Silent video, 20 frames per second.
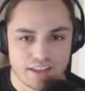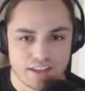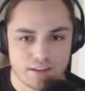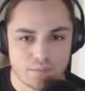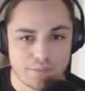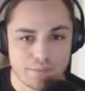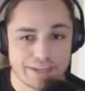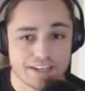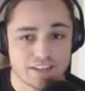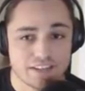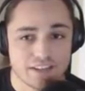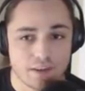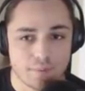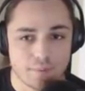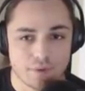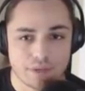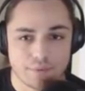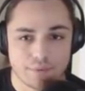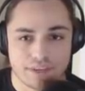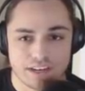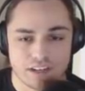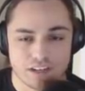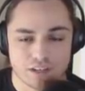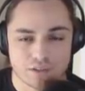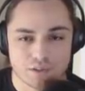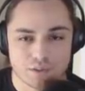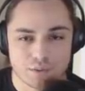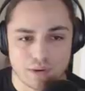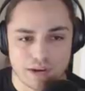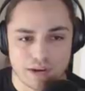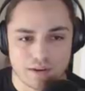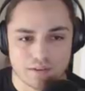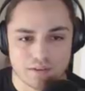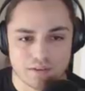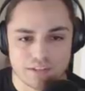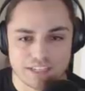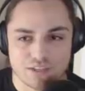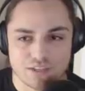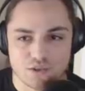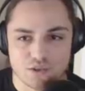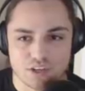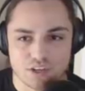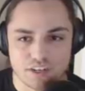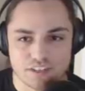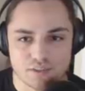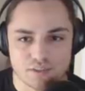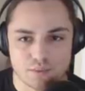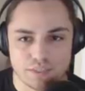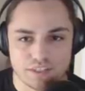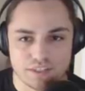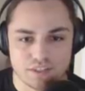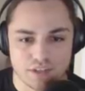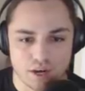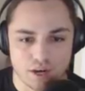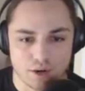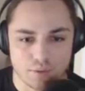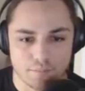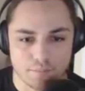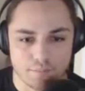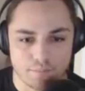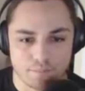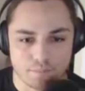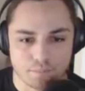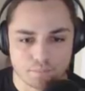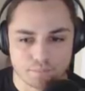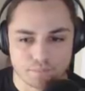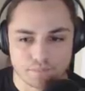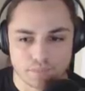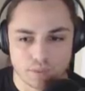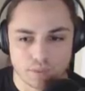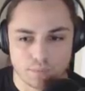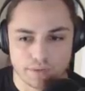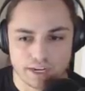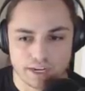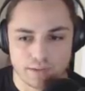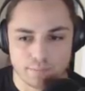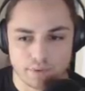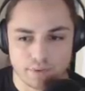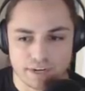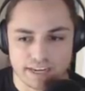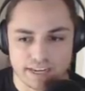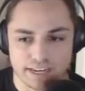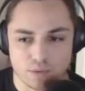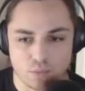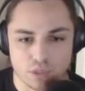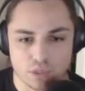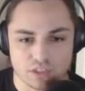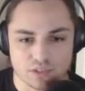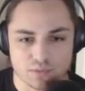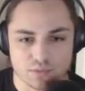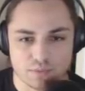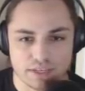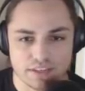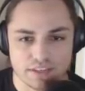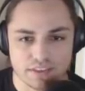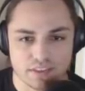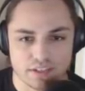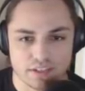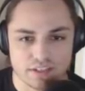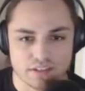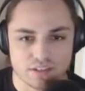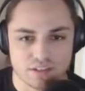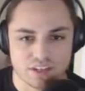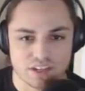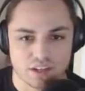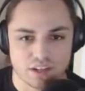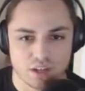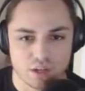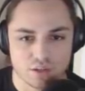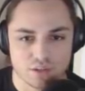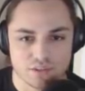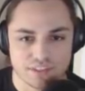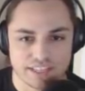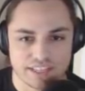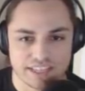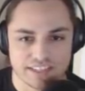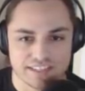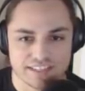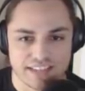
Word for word: We get a double. Can we get a little two-out insurance? We don't. We're gonna bring in Will Smith to close things